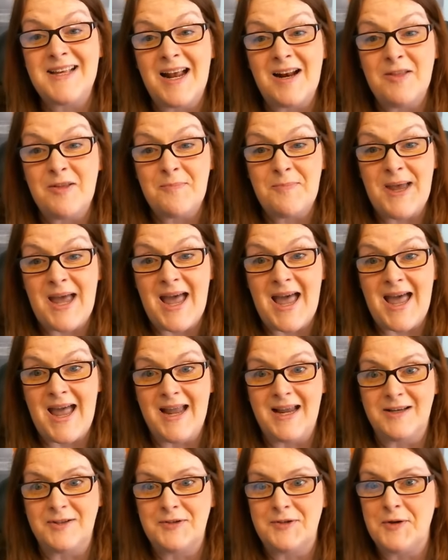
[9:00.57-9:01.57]
out of the
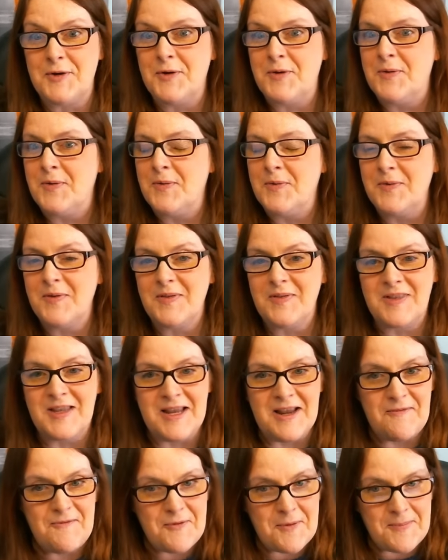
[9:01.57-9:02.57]
bag. So the
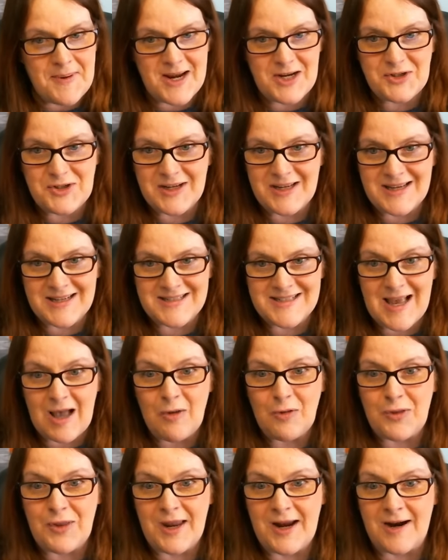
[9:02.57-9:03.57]
information gets
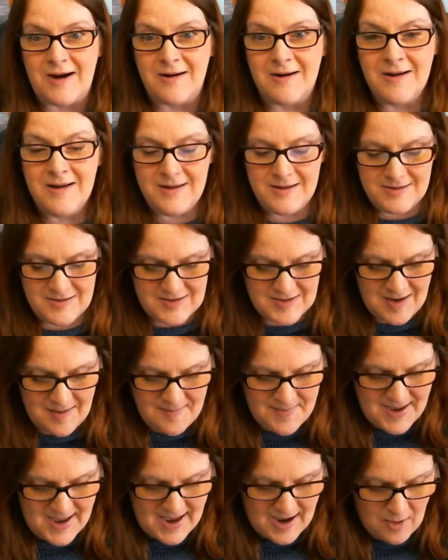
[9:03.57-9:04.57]
out there
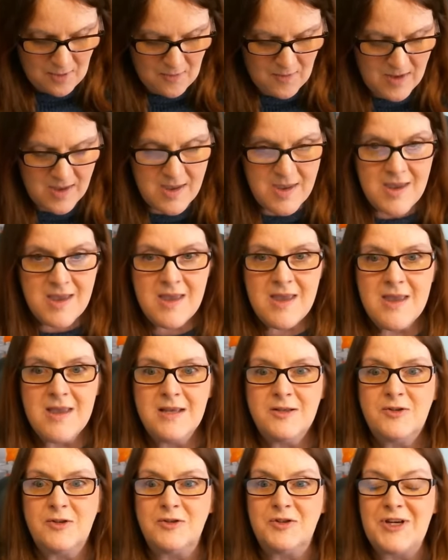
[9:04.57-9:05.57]
somehow.
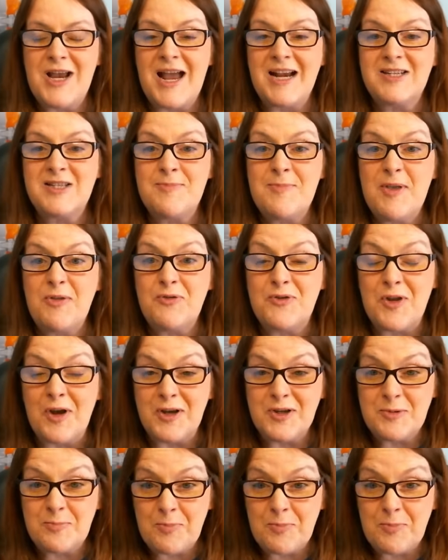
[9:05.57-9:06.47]
So Jack Smith does